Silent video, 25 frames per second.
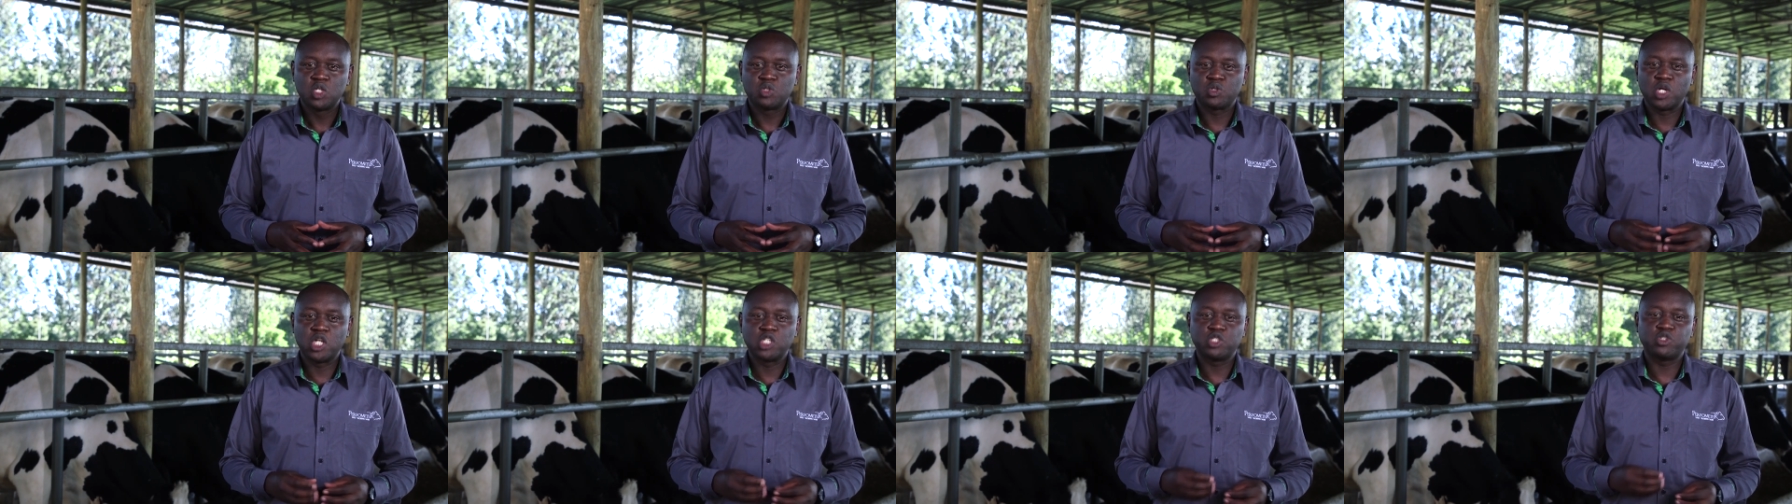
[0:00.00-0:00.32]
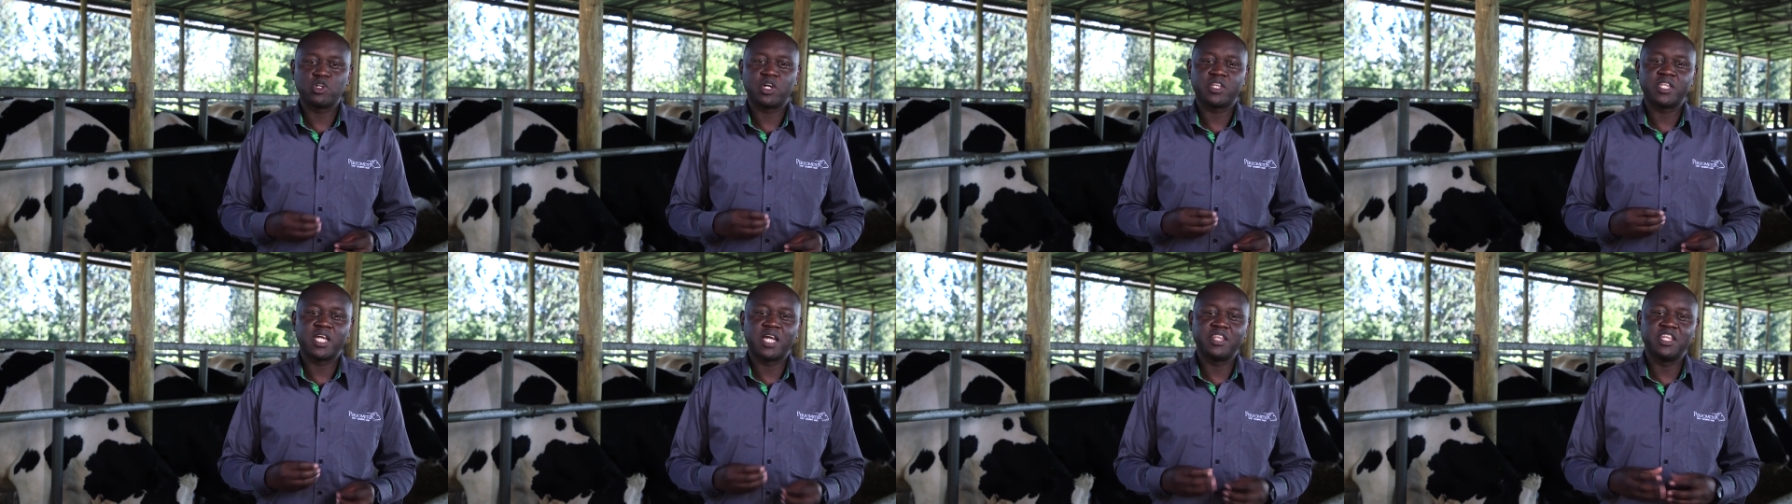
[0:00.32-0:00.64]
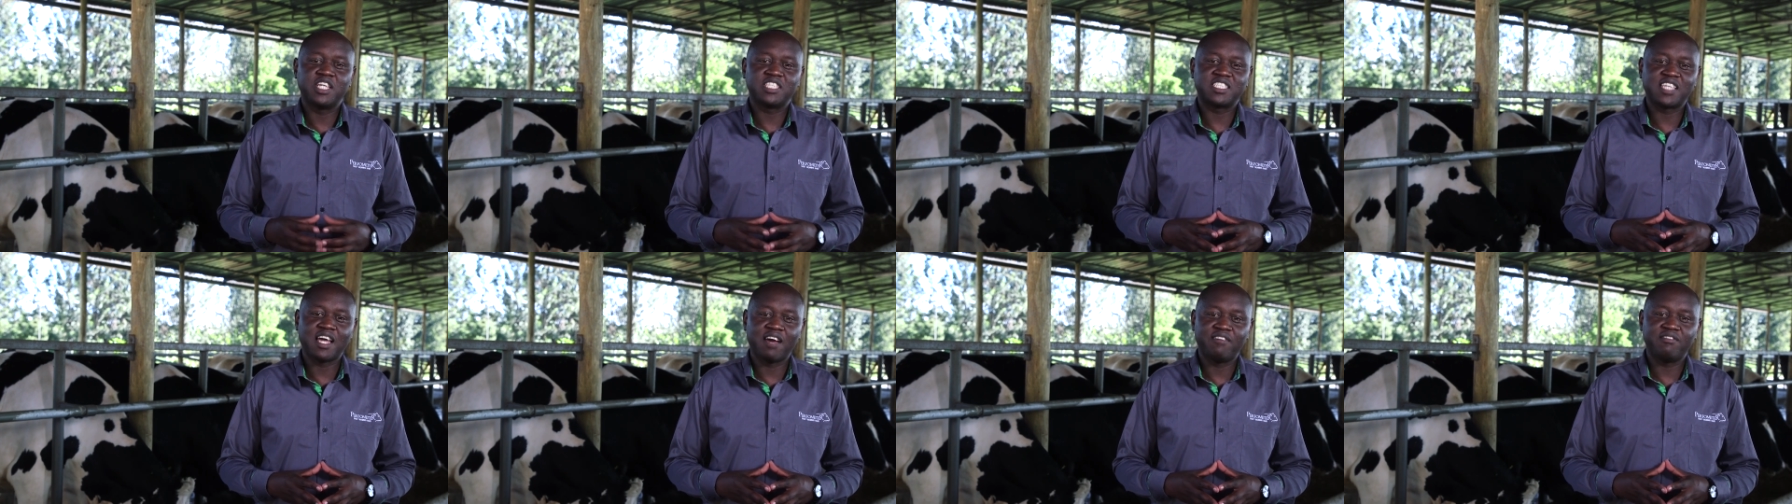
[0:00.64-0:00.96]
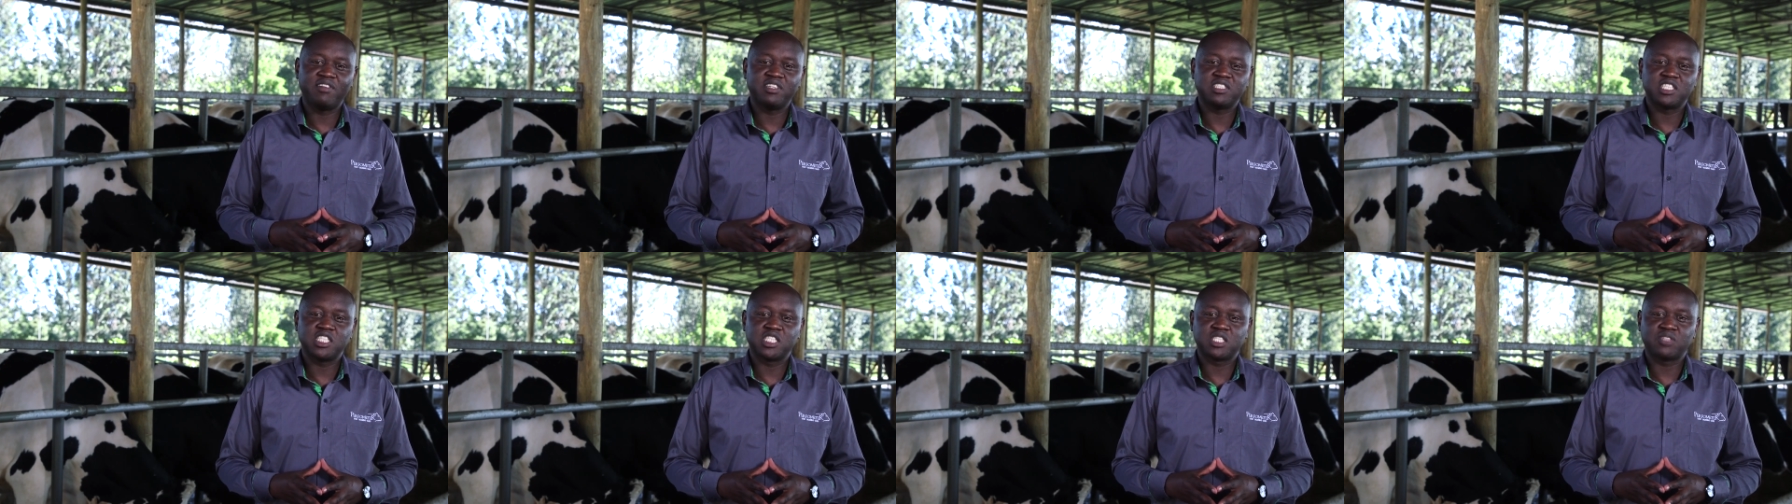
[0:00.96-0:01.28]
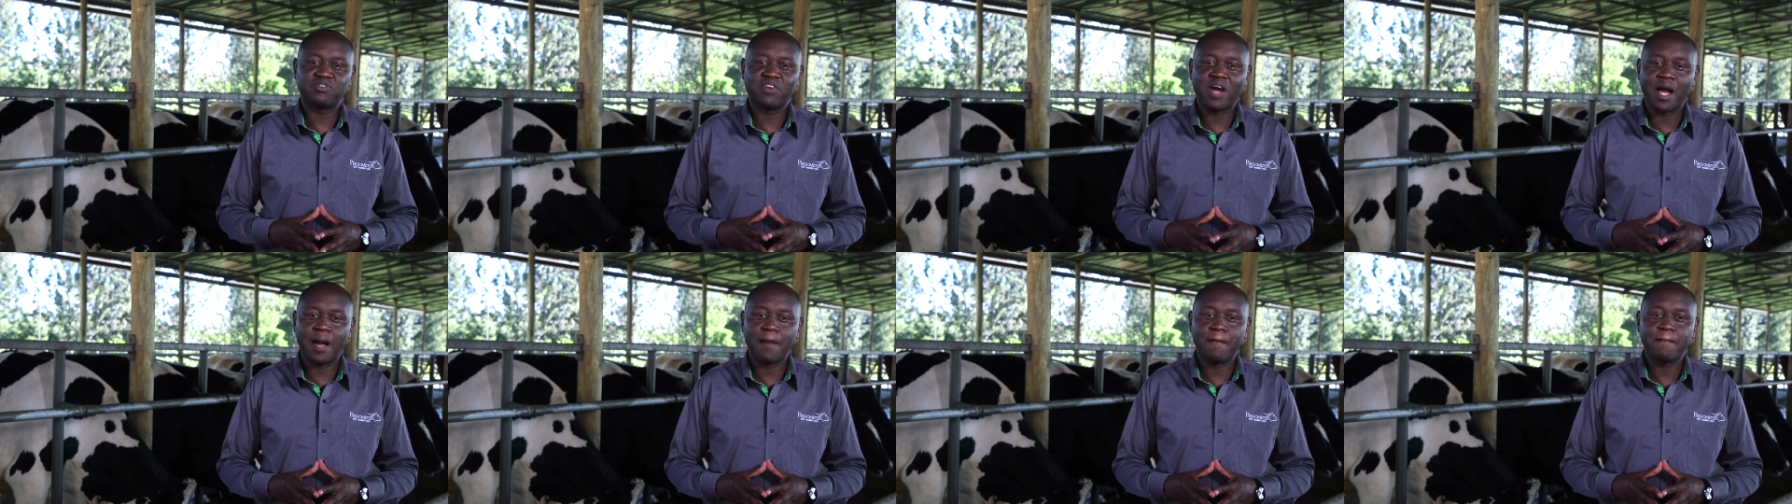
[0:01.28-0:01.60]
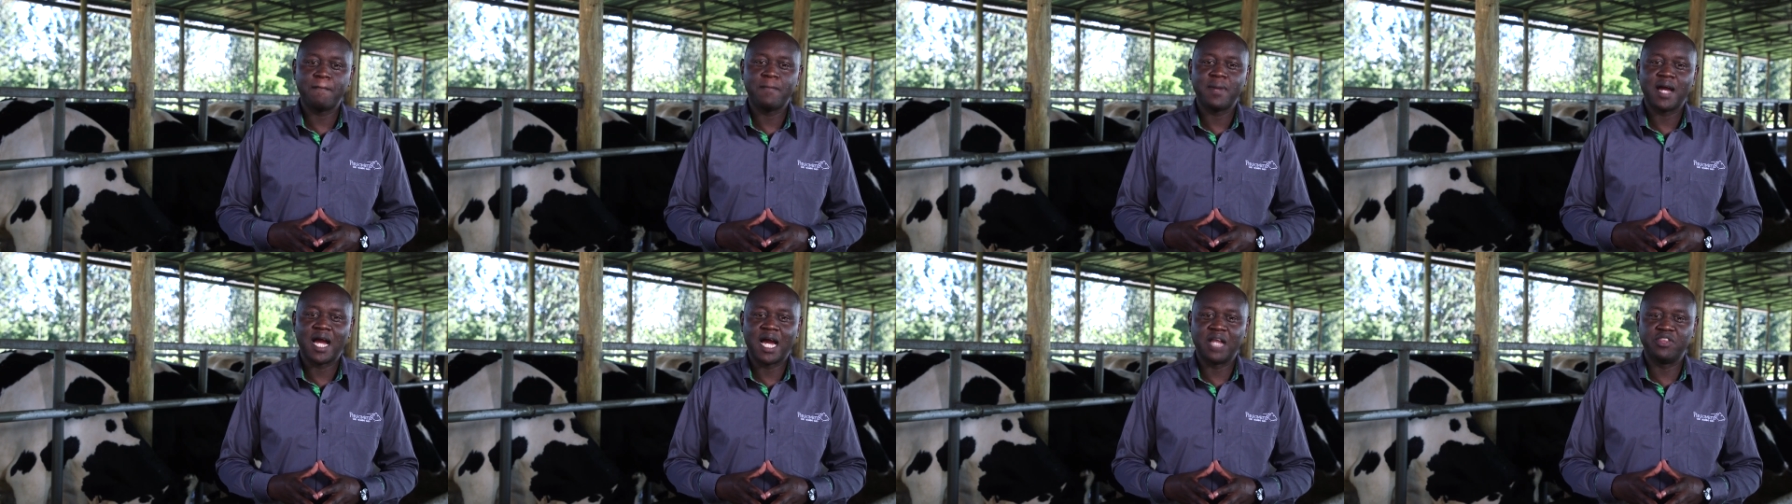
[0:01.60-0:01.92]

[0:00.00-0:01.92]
to ensure that the surface is firm